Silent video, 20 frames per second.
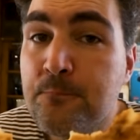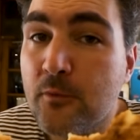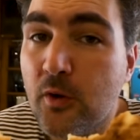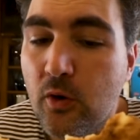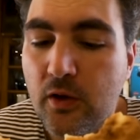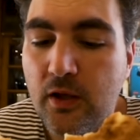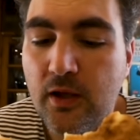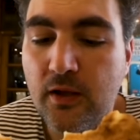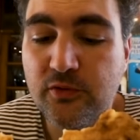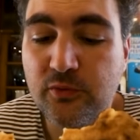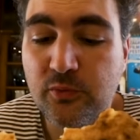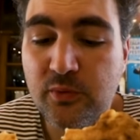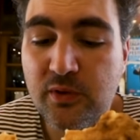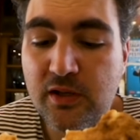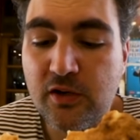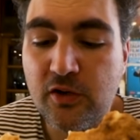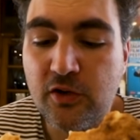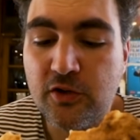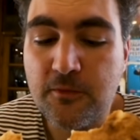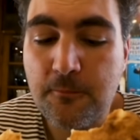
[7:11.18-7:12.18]
Oh yeah, it's
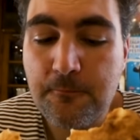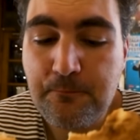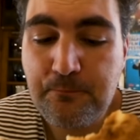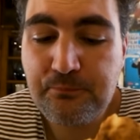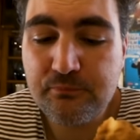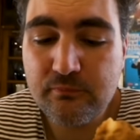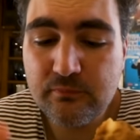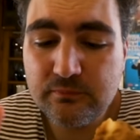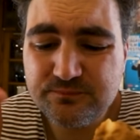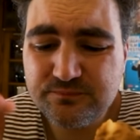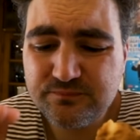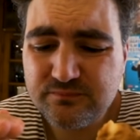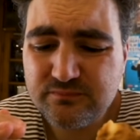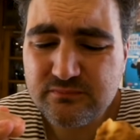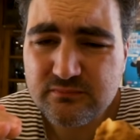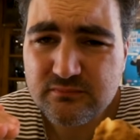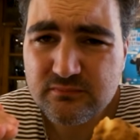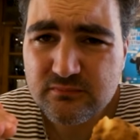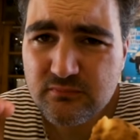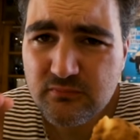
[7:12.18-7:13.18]
really good.
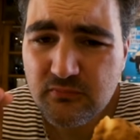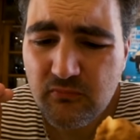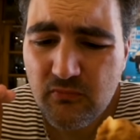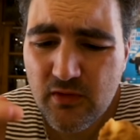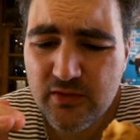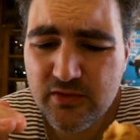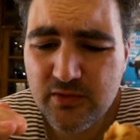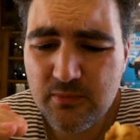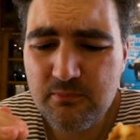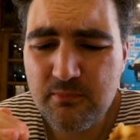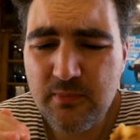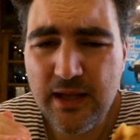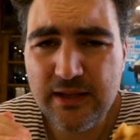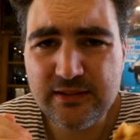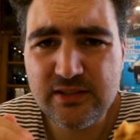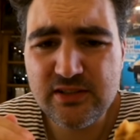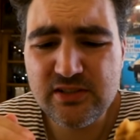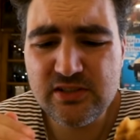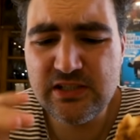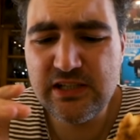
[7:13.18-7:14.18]
Some
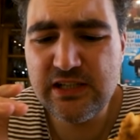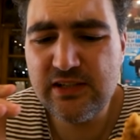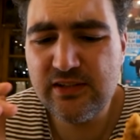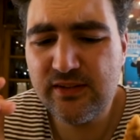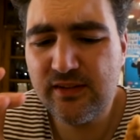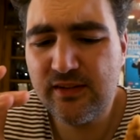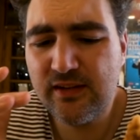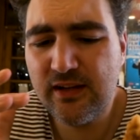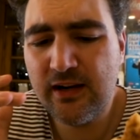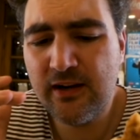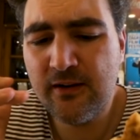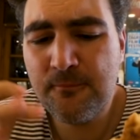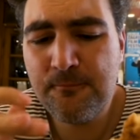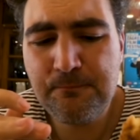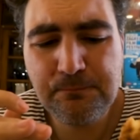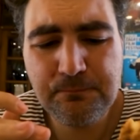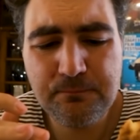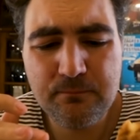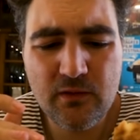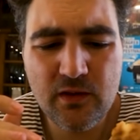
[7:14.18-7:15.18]
melted cheese in there,
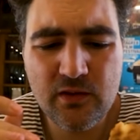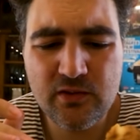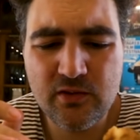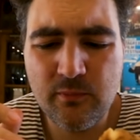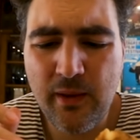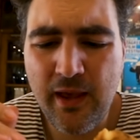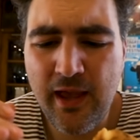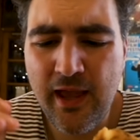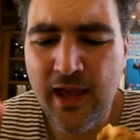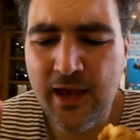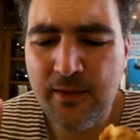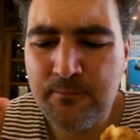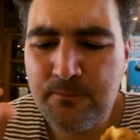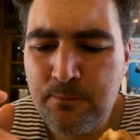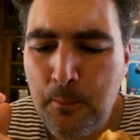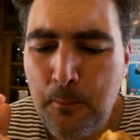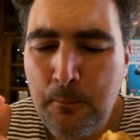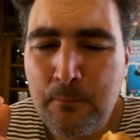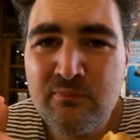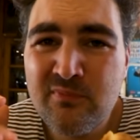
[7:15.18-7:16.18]
some ham,
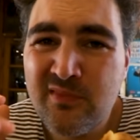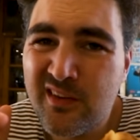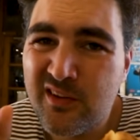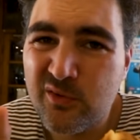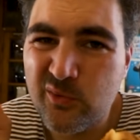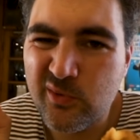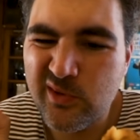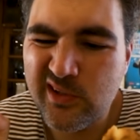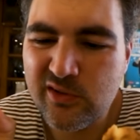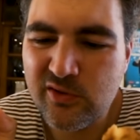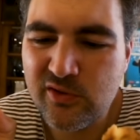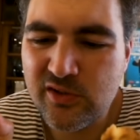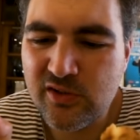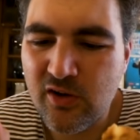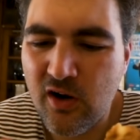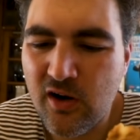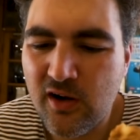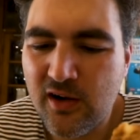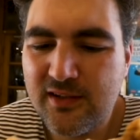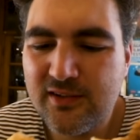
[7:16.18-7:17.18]
really good
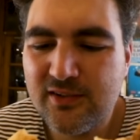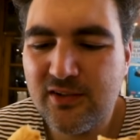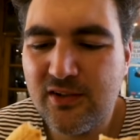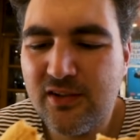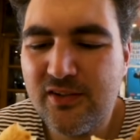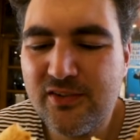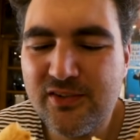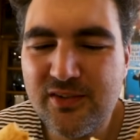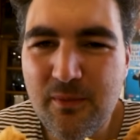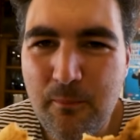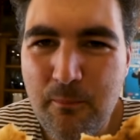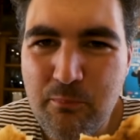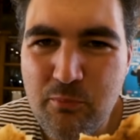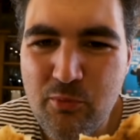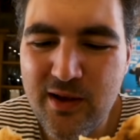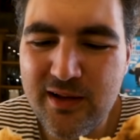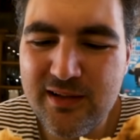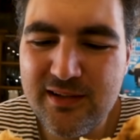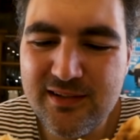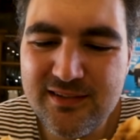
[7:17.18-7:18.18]
garlic sauce. The
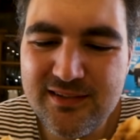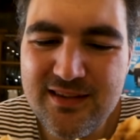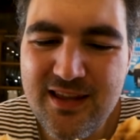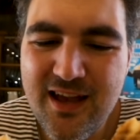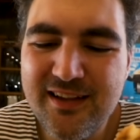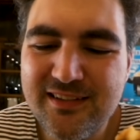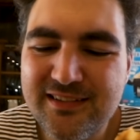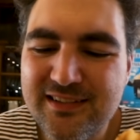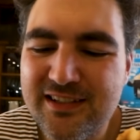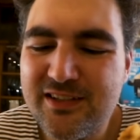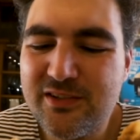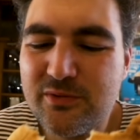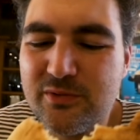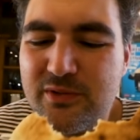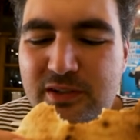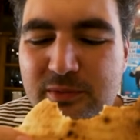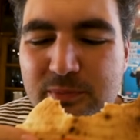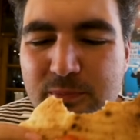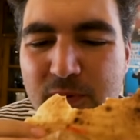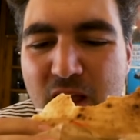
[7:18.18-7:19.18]
bread is nice and
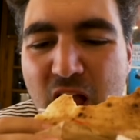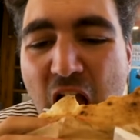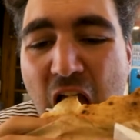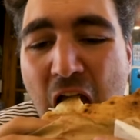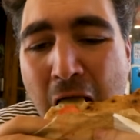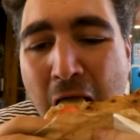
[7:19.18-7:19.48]
crispy.